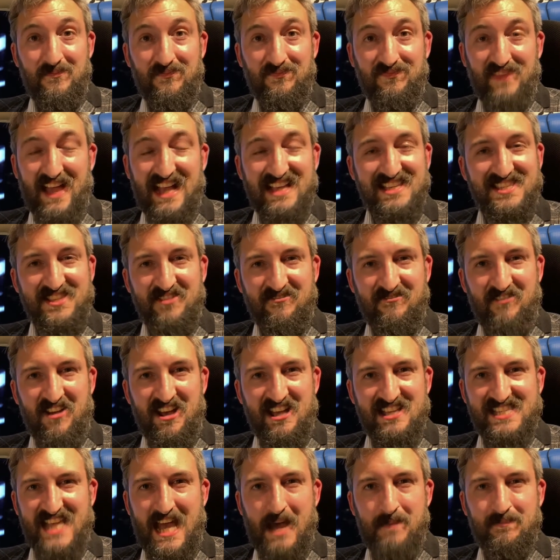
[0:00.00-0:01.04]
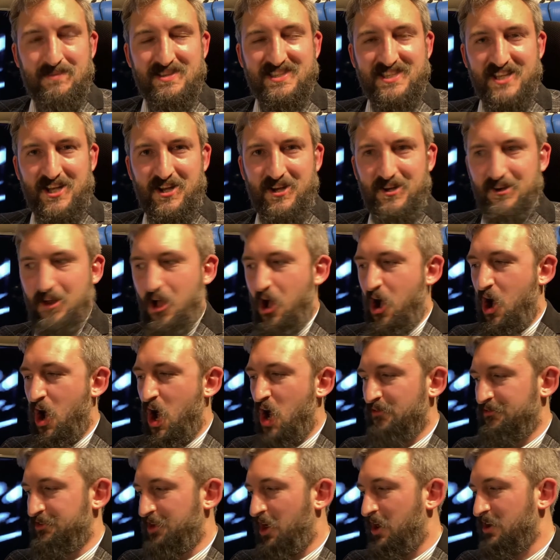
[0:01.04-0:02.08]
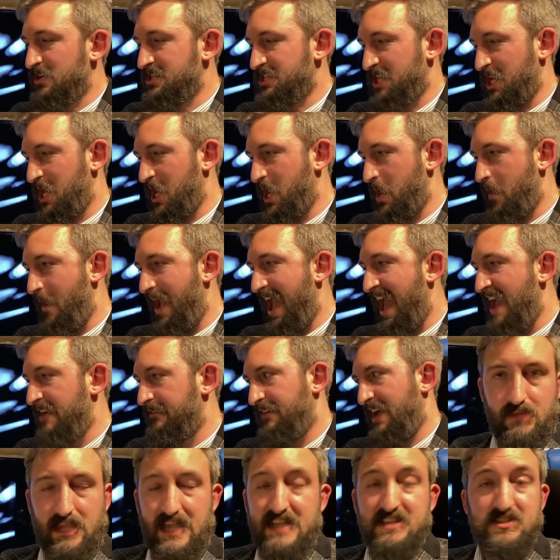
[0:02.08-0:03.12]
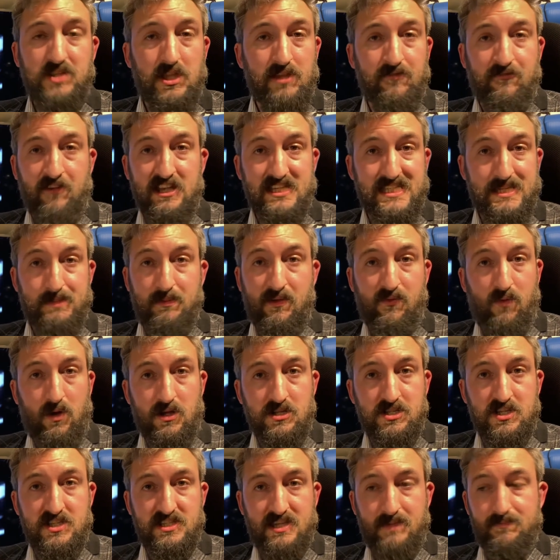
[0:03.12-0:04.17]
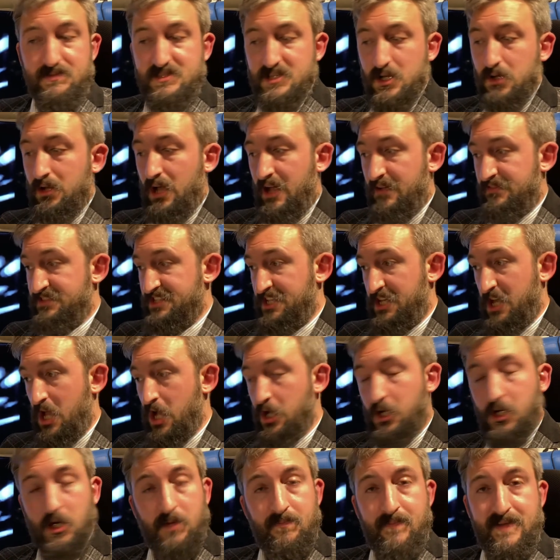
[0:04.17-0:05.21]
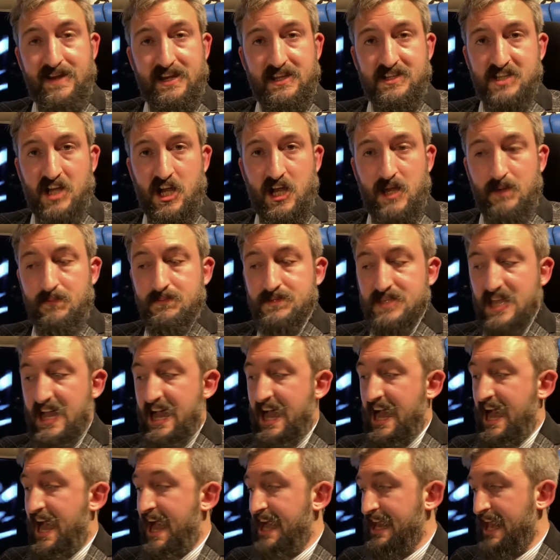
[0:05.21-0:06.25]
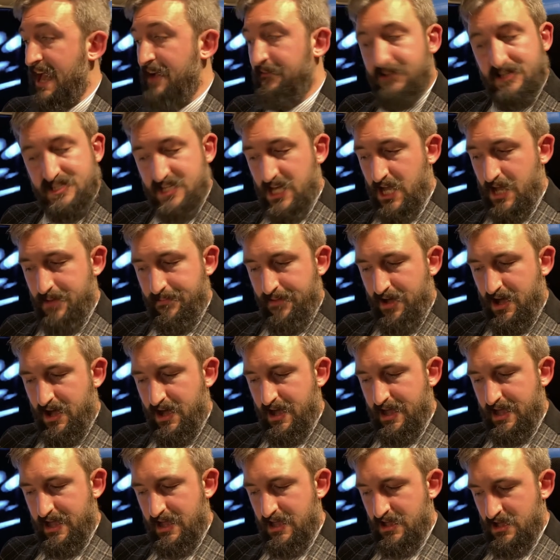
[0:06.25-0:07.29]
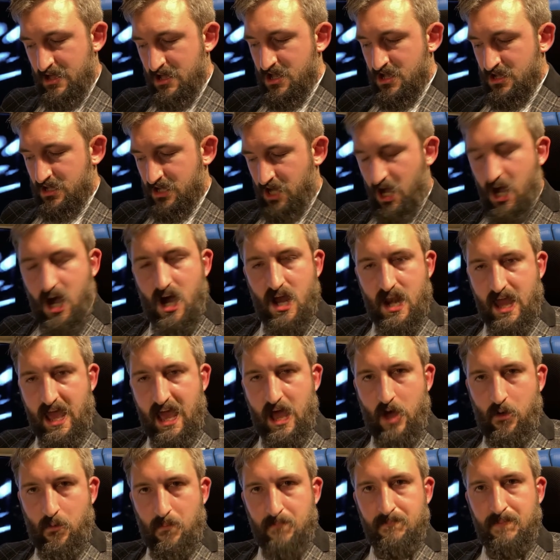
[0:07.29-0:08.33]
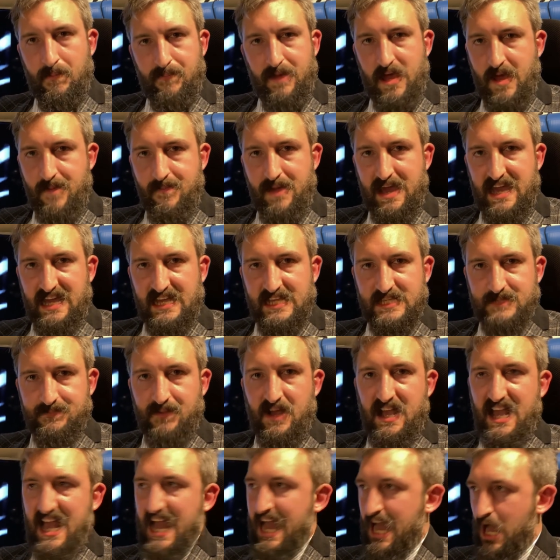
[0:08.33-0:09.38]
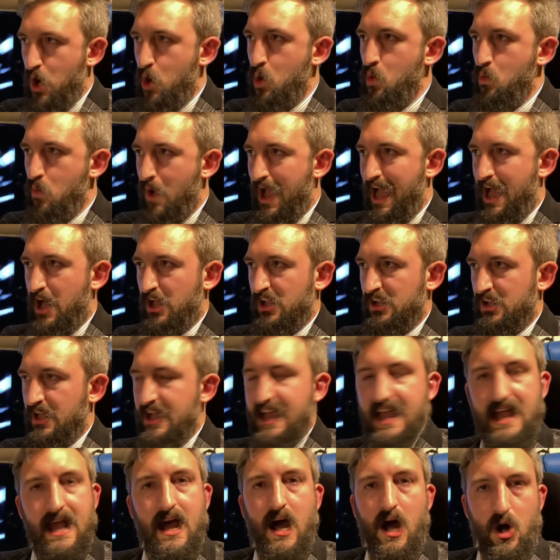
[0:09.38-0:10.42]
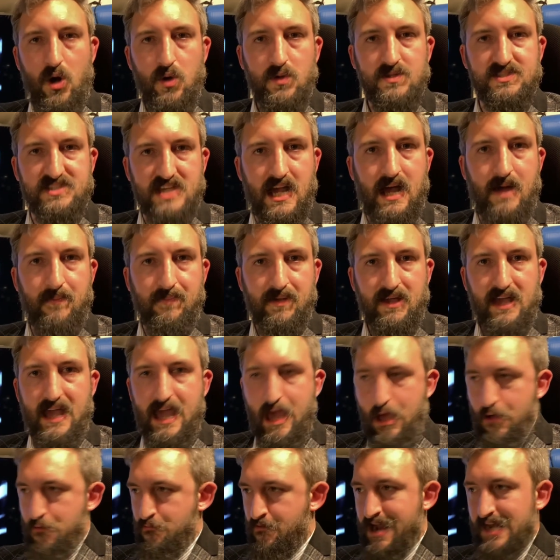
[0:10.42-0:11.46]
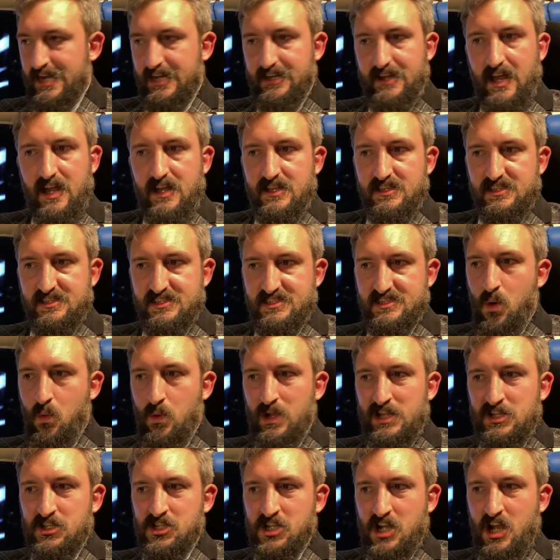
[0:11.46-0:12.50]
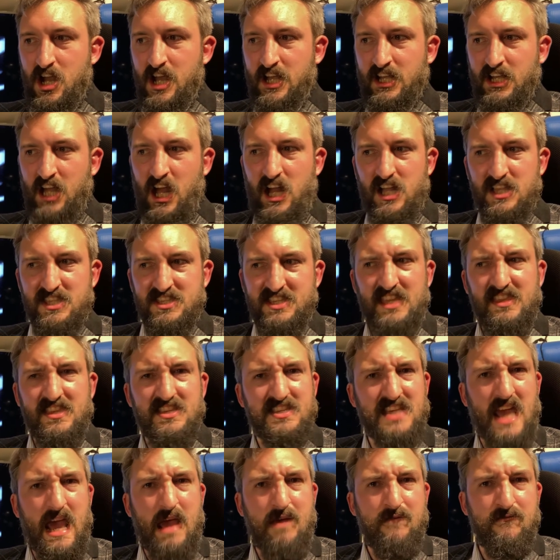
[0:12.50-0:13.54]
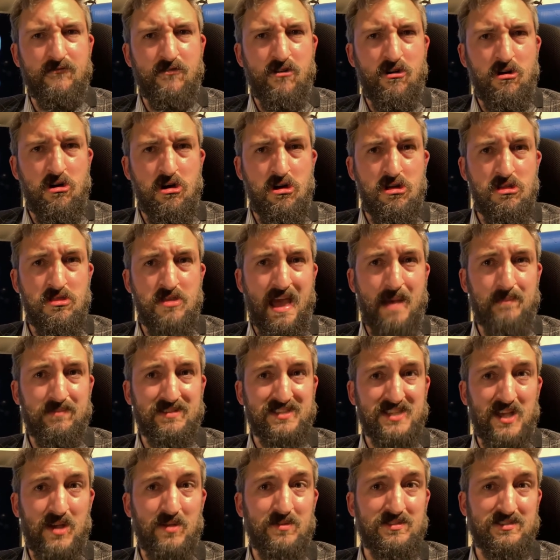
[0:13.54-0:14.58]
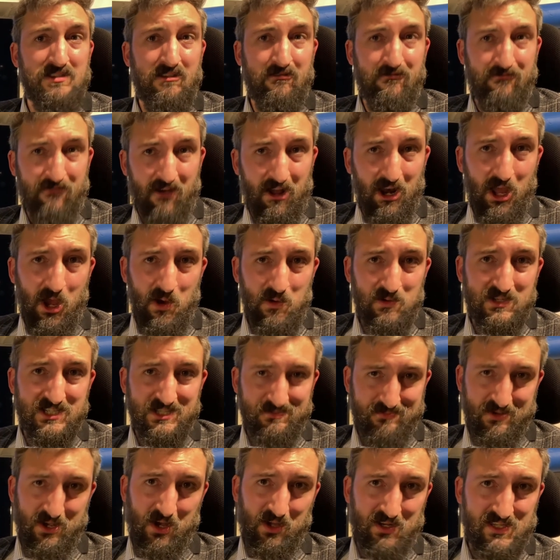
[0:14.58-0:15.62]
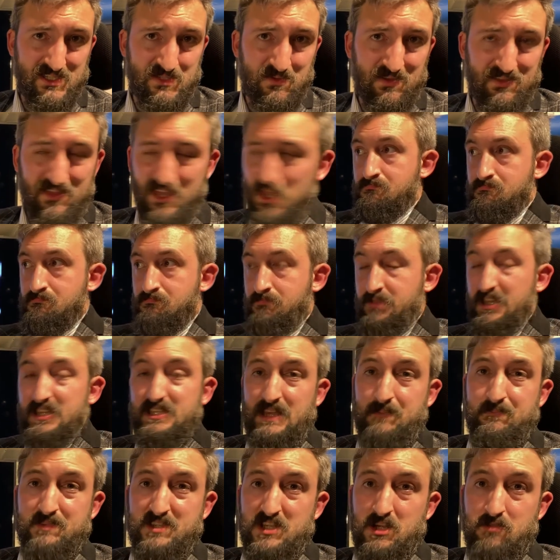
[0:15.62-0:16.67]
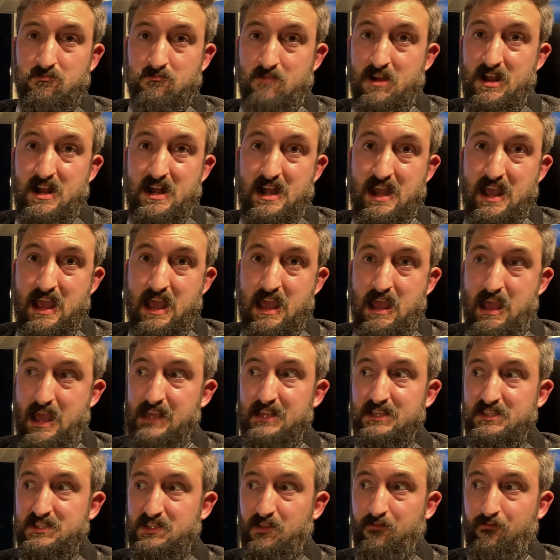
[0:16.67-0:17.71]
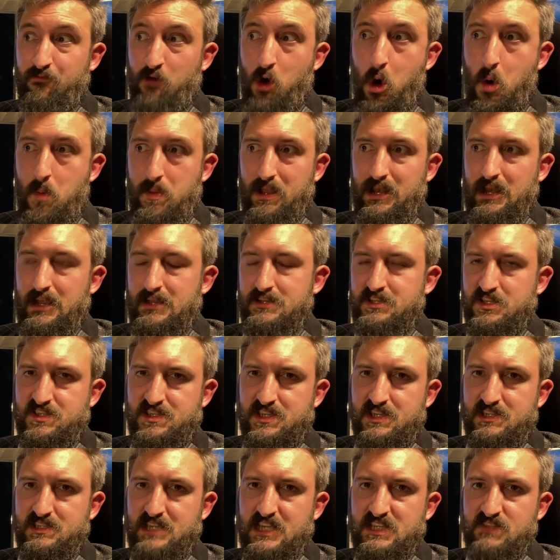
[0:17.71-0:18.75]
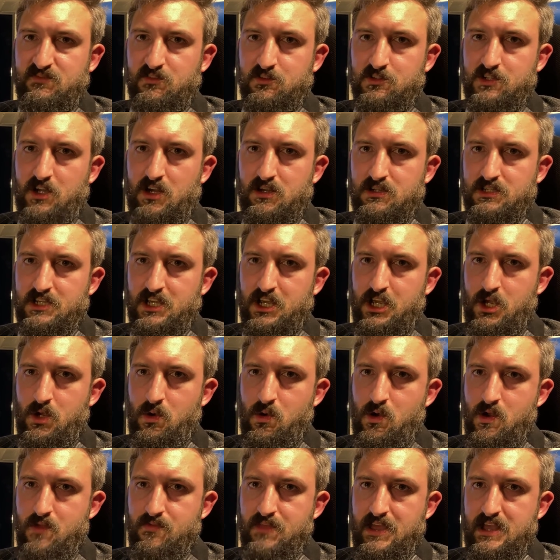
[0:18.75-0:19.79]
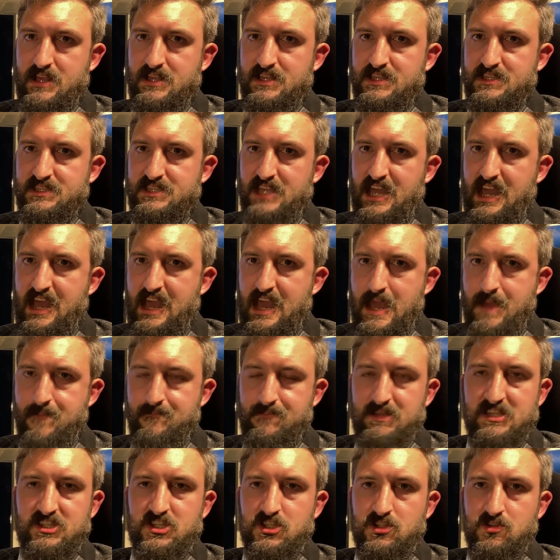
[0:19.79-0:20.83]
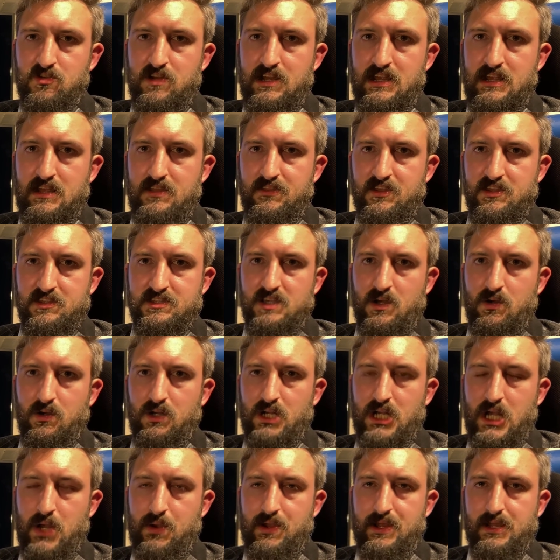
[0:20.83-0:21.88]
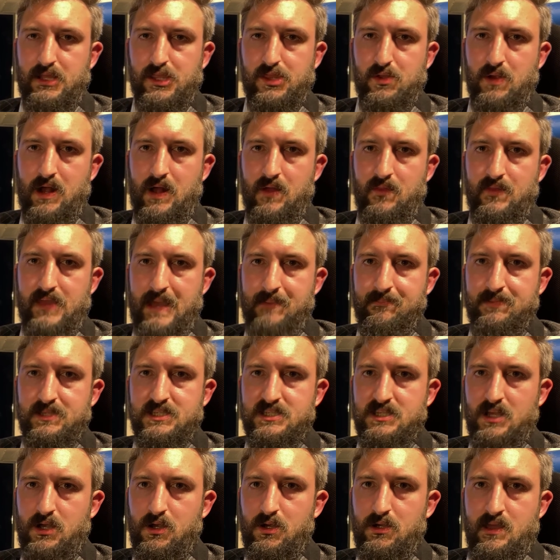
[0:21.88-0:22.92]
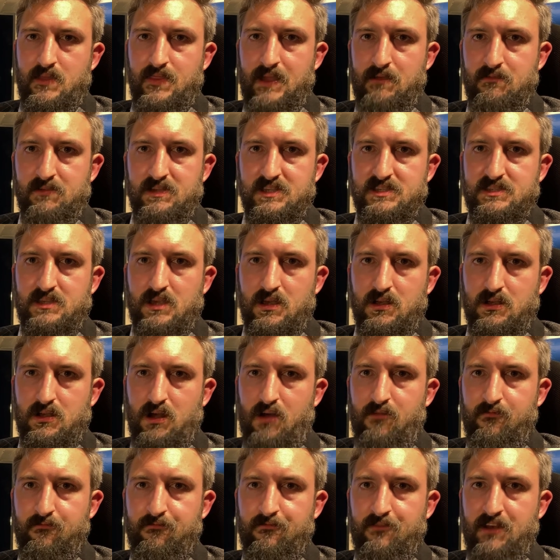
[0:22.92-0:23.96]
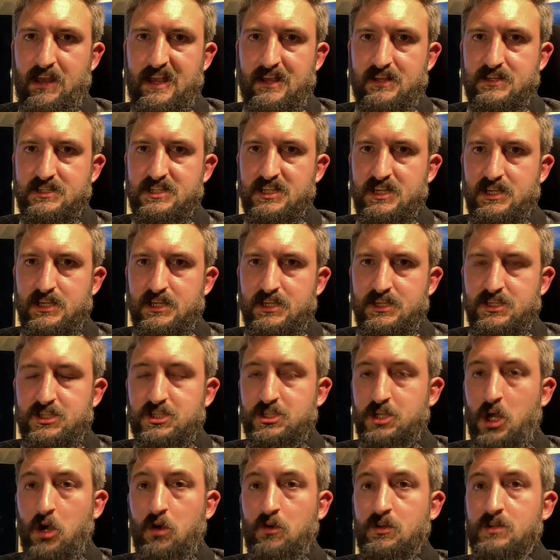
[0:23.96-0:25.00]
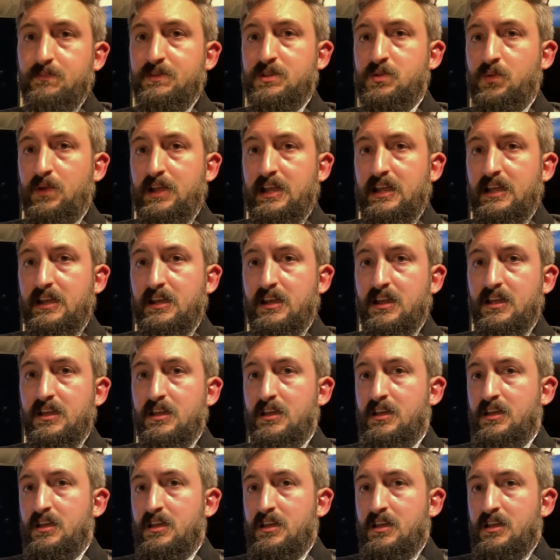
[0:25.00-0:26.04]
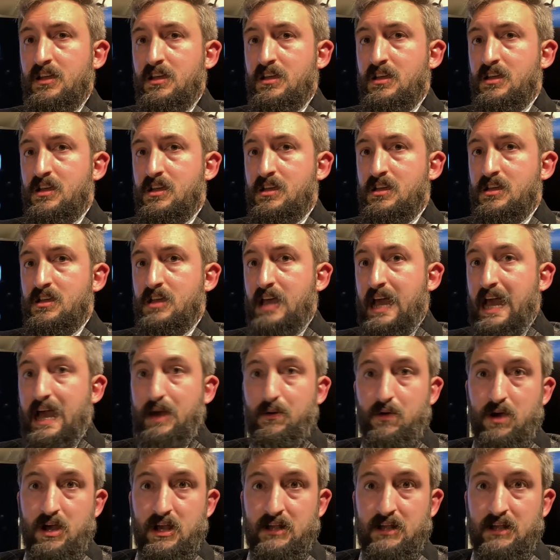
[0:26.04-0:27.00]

That's the first episode of Doctor Who ever. It's not the first time I've watched this episode. I've seen it a good many times. And every time I can't help but be amazed by how well it holds up. It really does. Which I can't say the same for the episodes that follow, to be honest with you. This episode really is the formula to successful Doctor Who. There's a mystery that's ongoing throughout the episode. There is conflict stoked between our